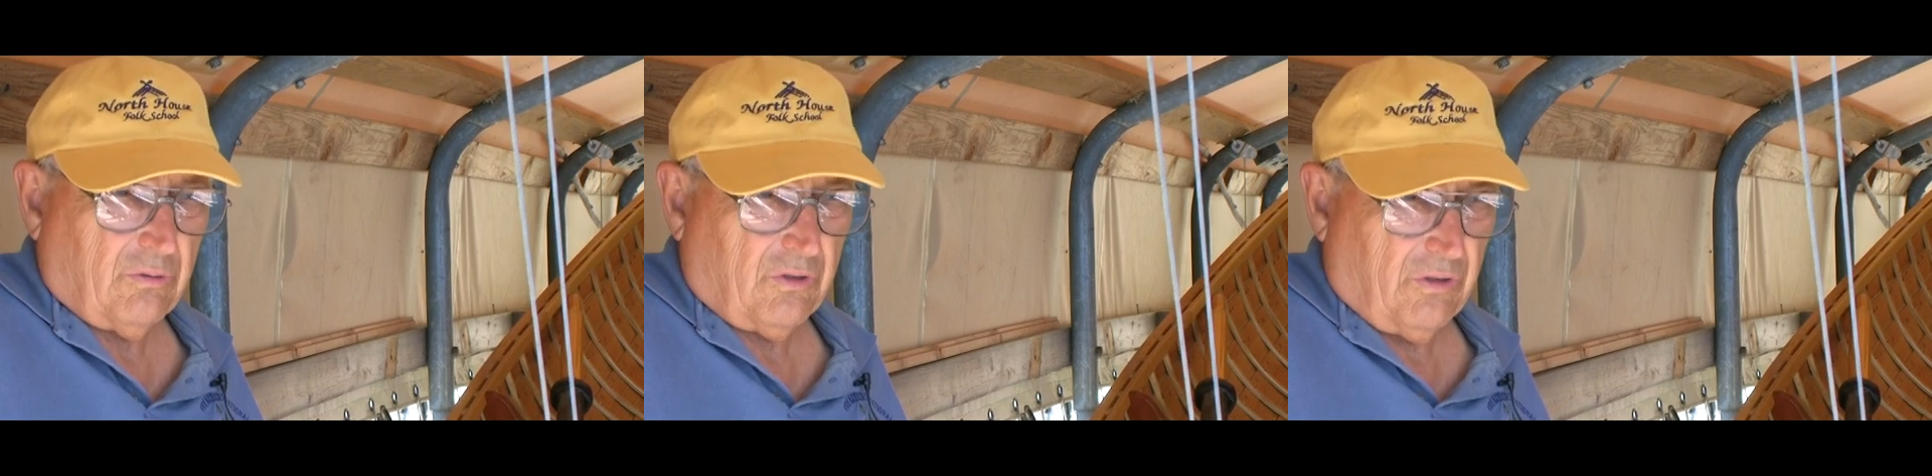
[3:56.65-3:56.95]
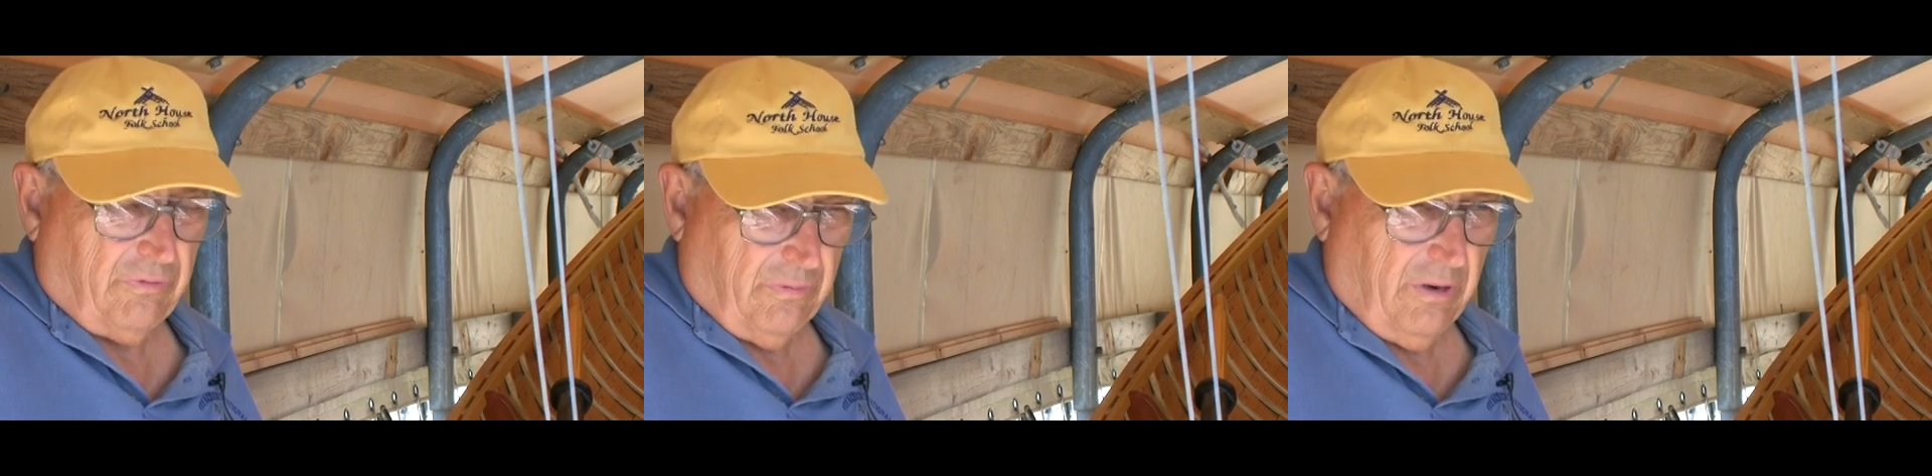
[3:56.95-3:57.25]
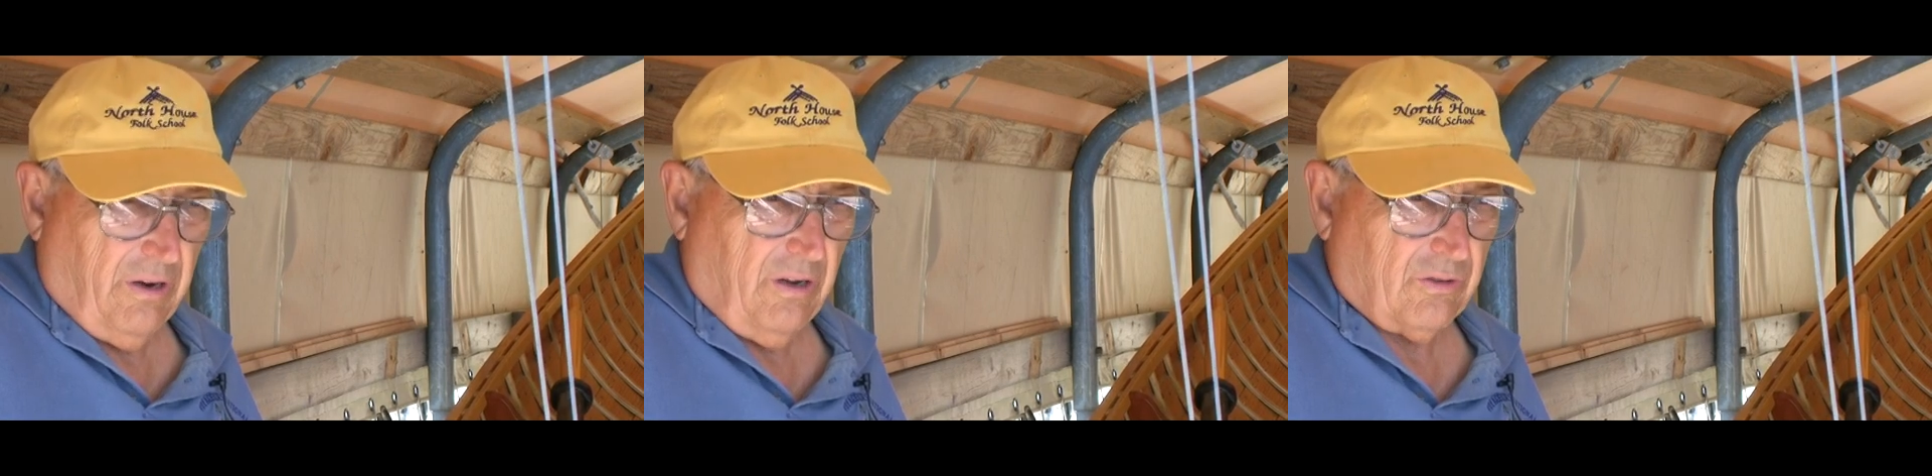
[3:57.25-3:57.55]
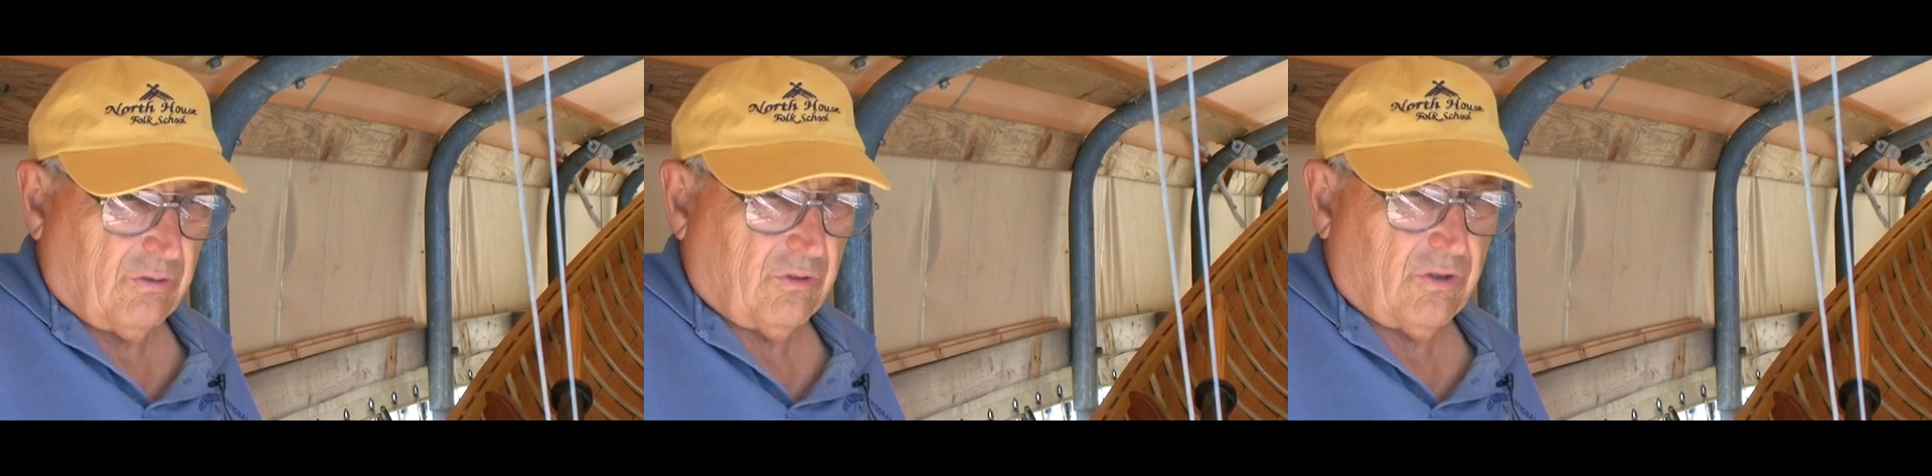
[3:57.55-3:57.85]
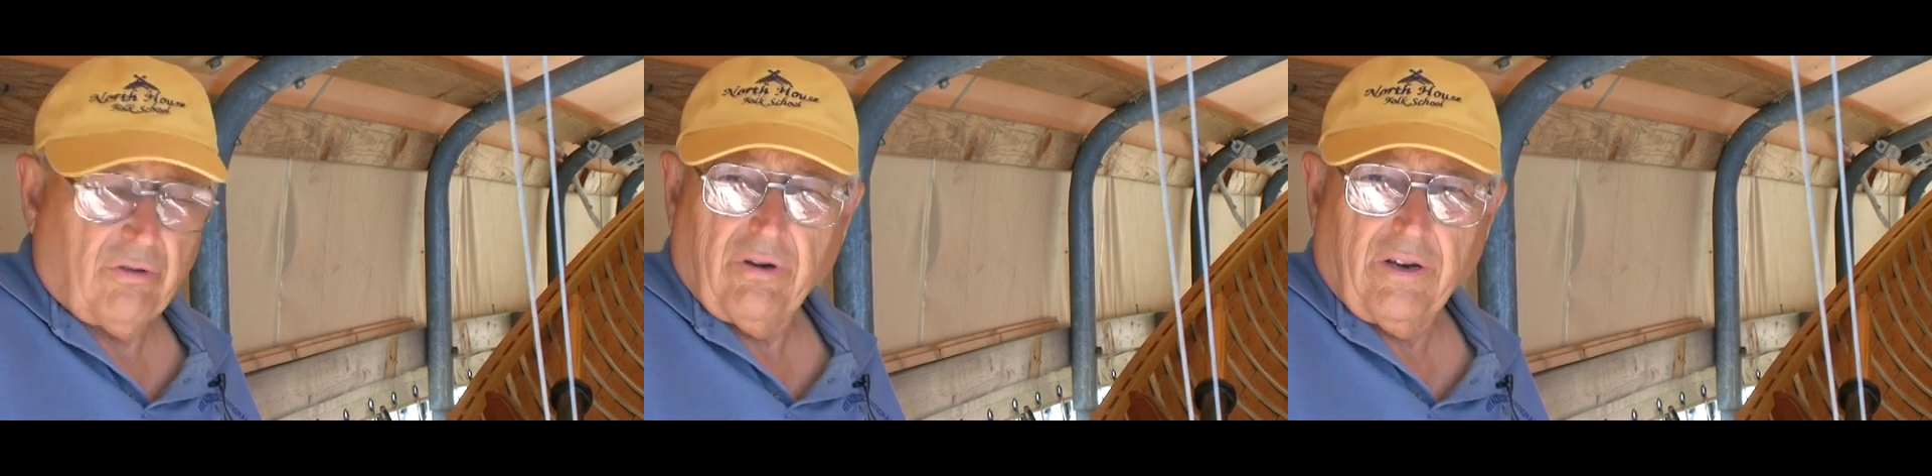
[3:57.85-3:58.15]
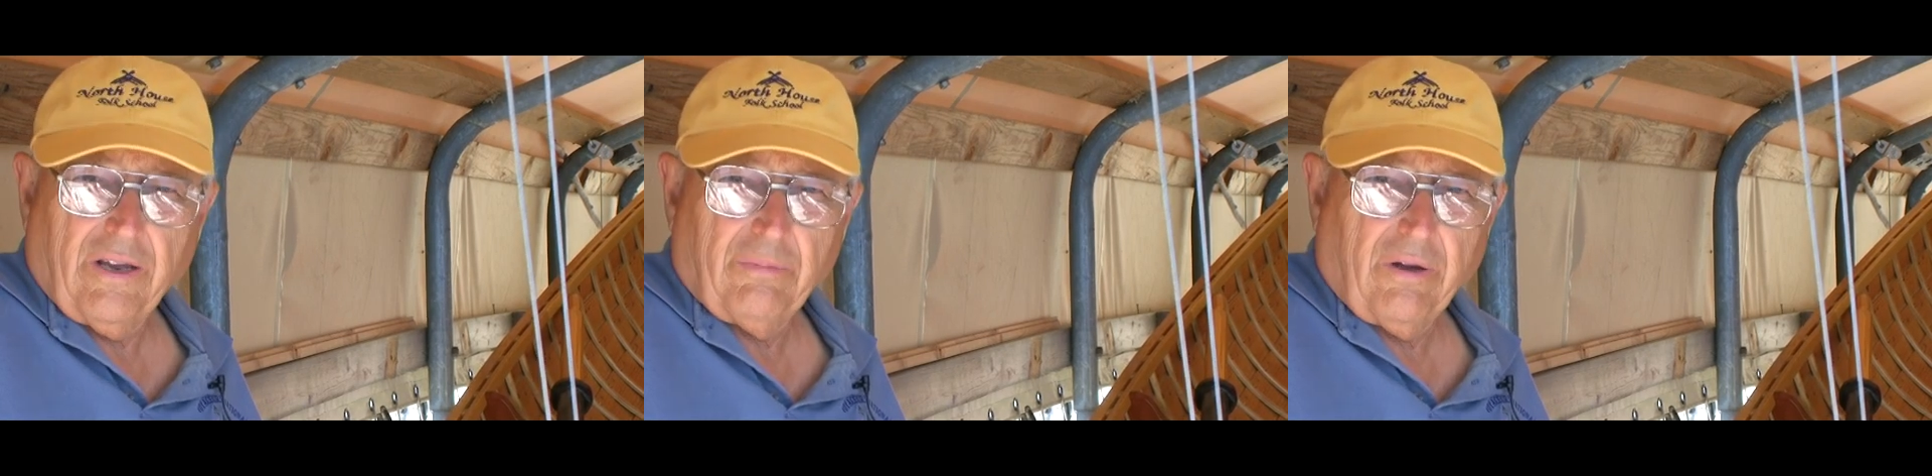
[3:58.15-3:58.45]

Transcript: It was from our house. It was 39